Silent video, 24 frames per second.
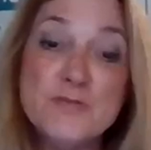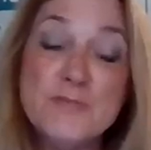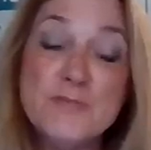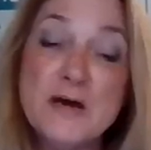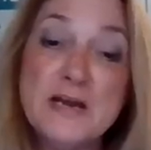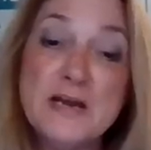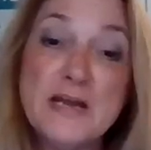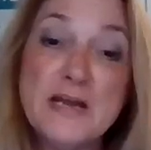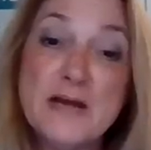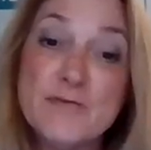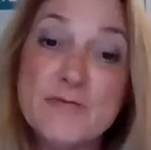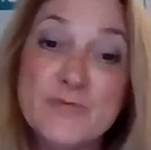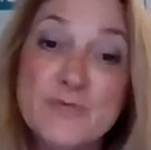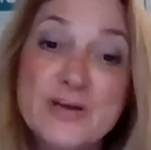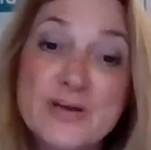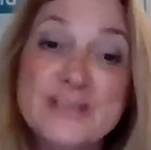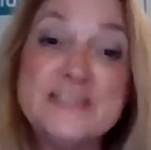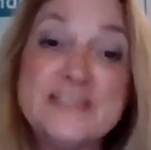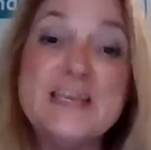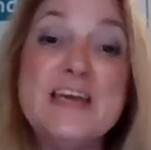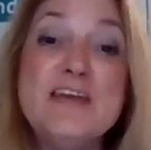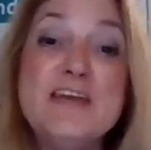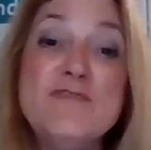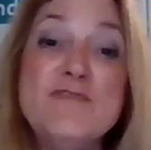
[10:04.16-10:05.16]
the money at
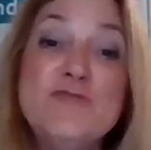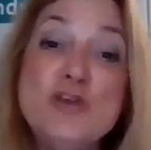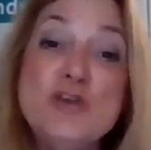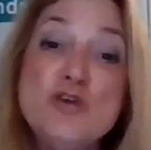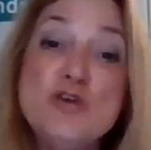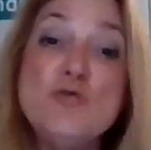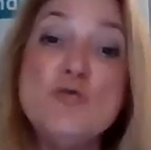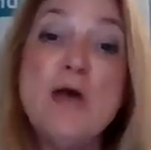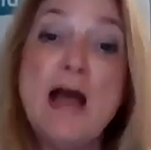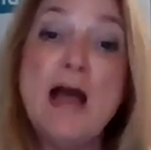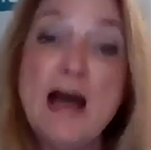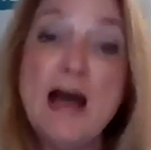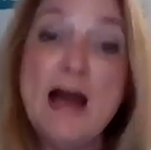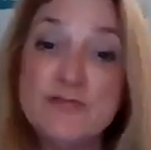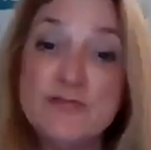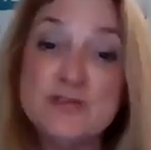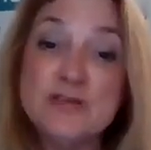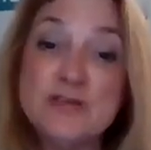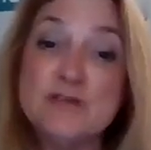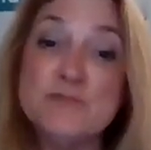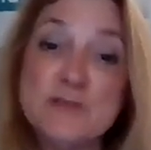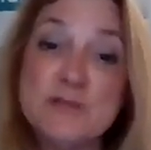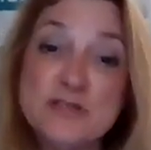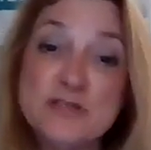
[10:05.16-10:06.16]
risk, if you have, so
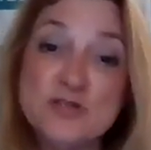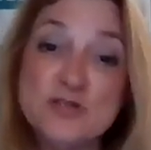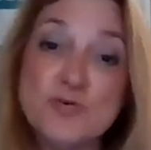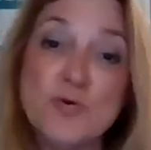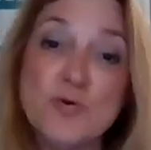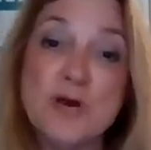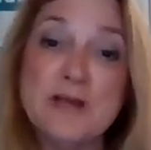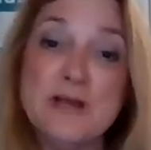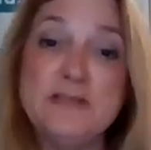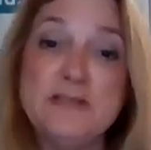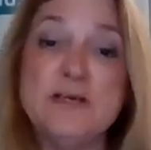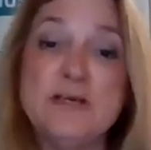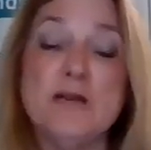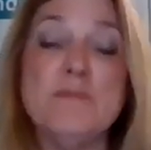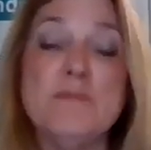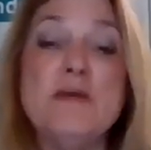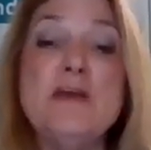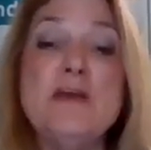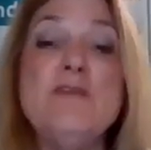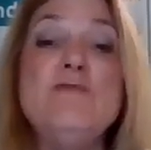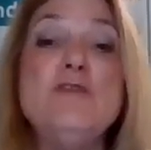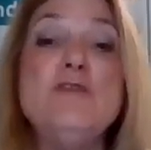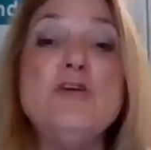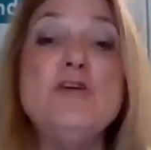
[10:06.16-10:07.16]
here's my story I tell them.
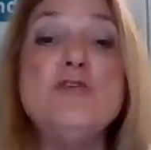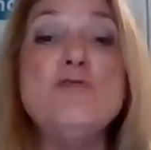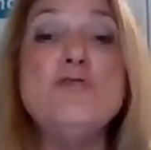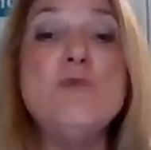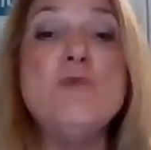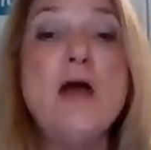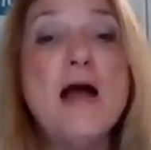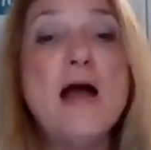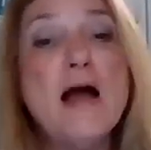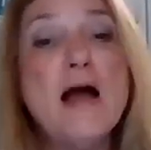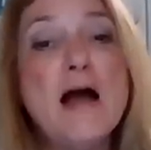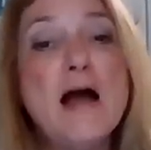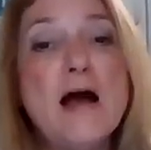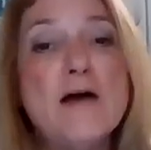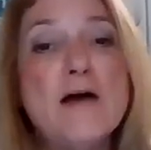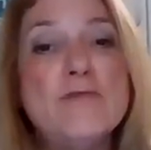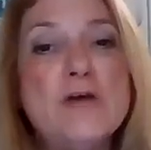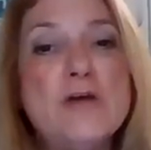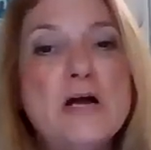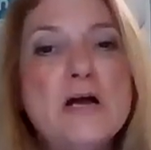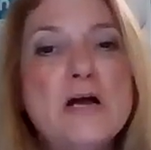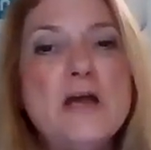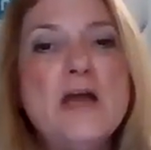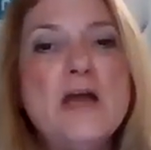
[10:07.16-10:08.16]

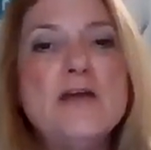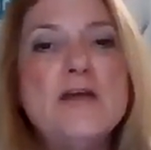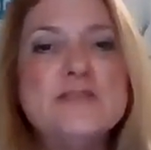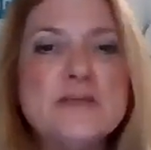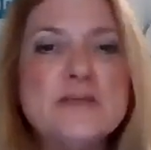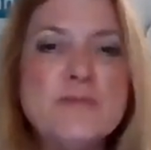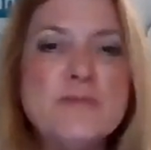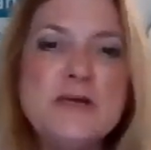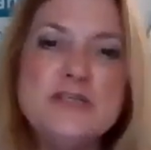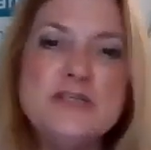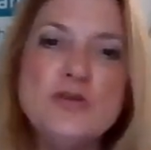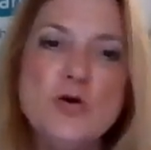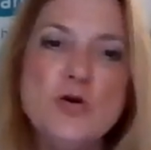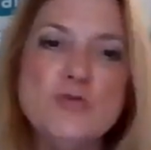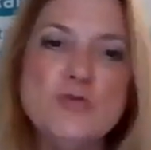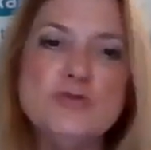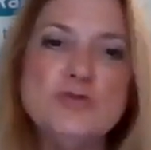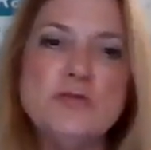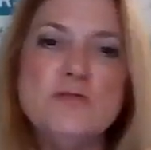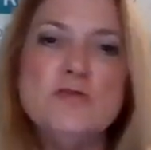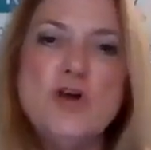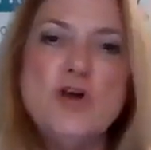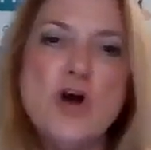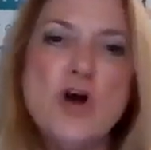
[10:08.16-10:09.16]
If somebody told
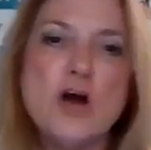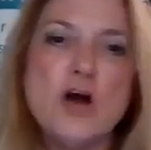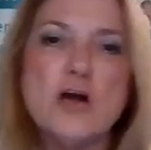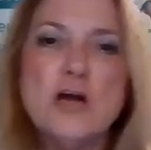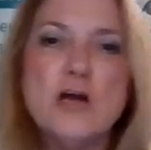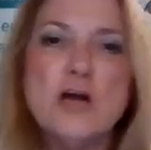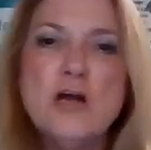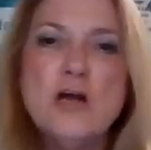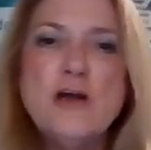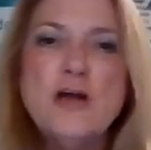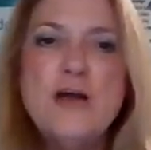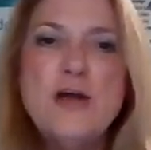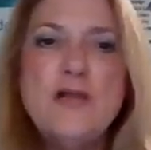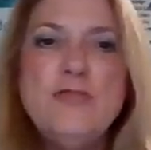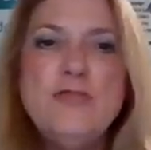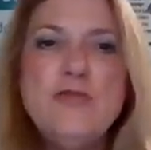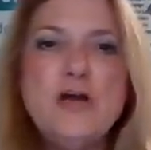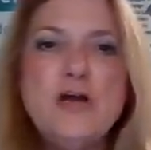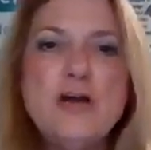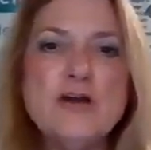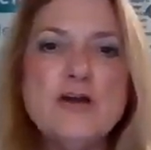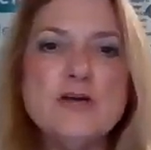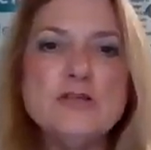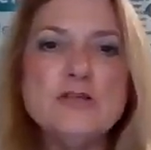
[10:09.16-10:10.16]
you, look,
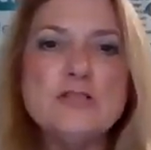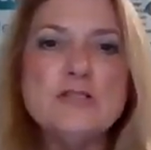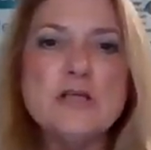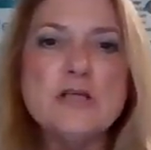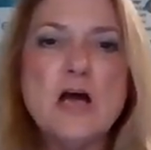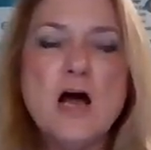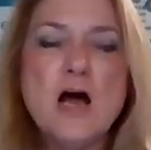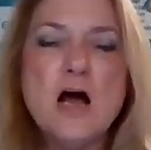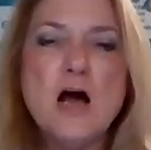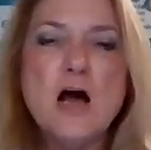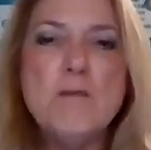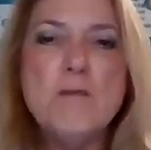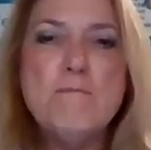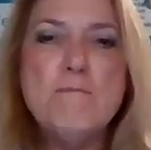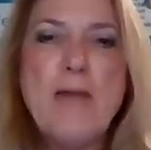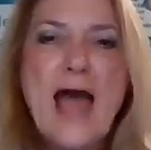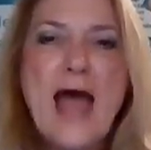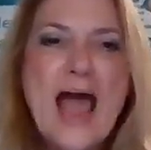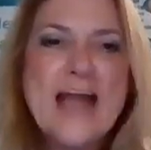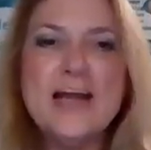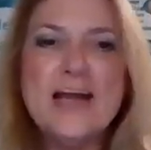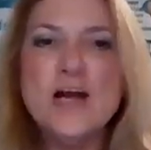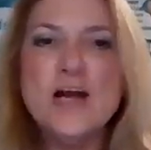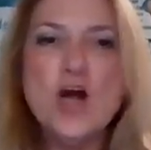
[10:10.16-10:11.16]
there's a
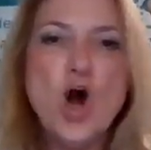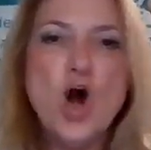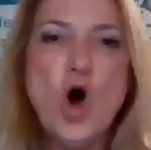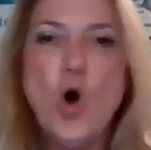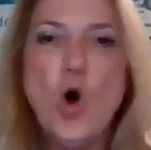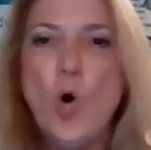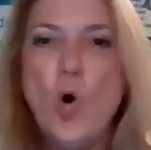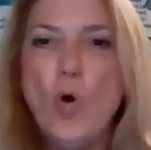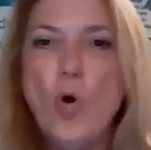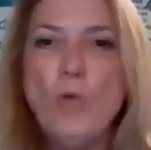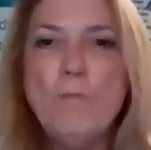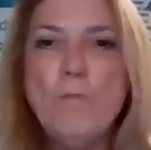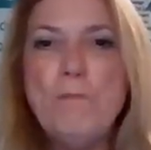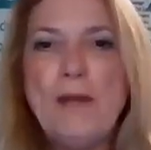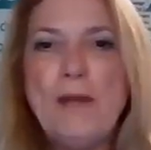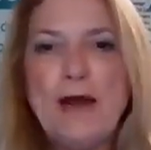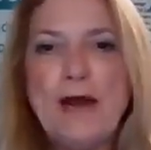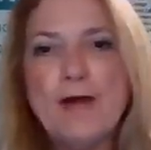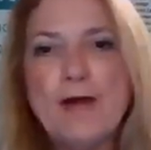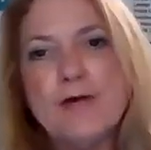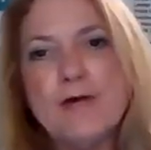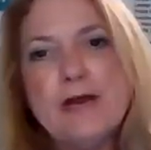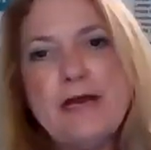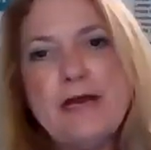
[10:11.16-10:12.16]
bag of gold
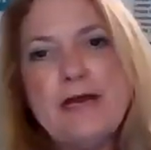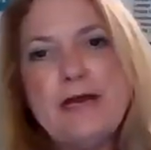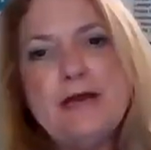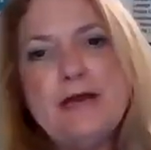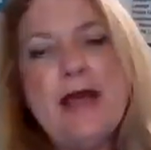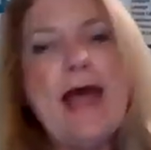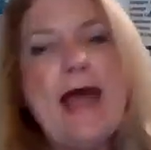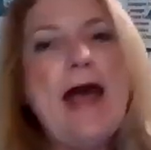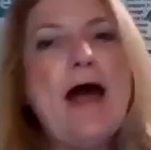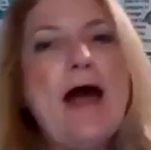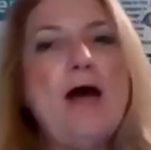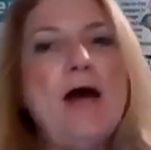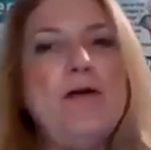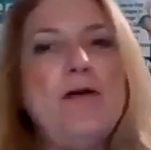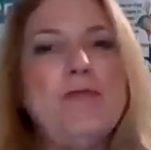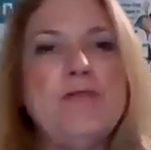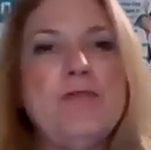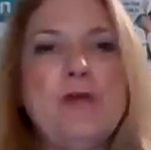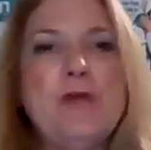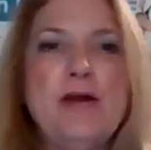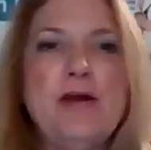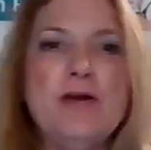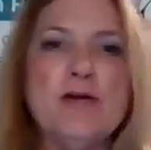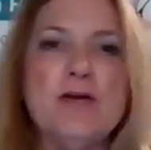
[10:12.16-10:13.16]
buried out
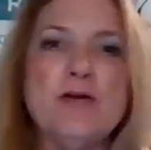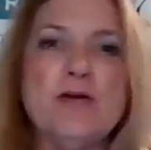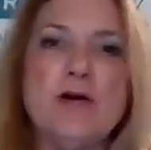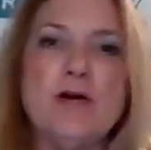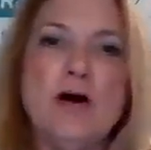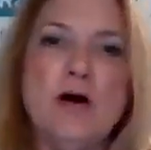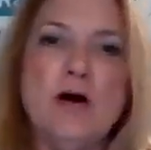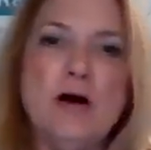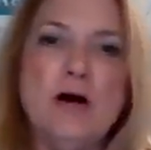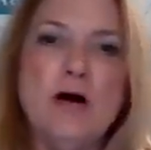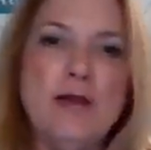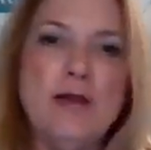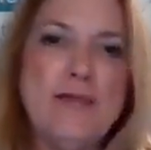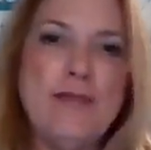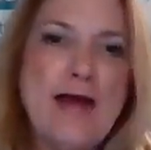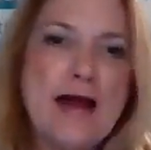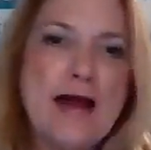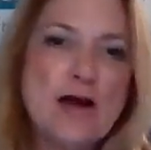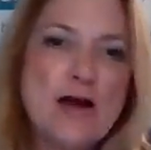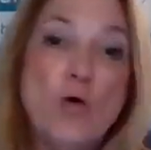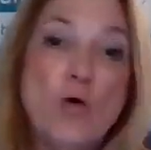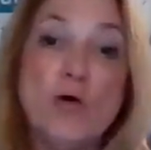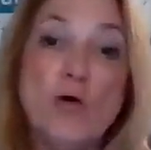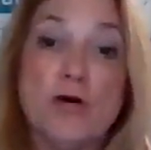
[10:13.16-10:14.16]
there on
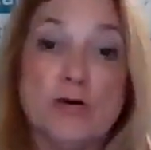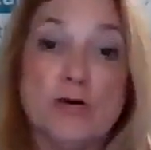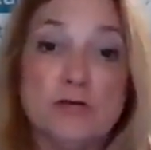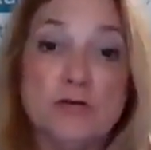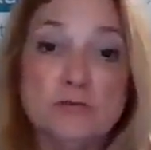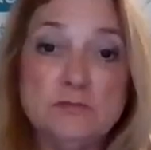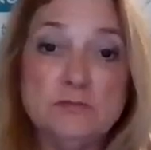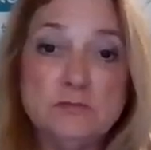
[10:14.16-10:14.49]
that corner,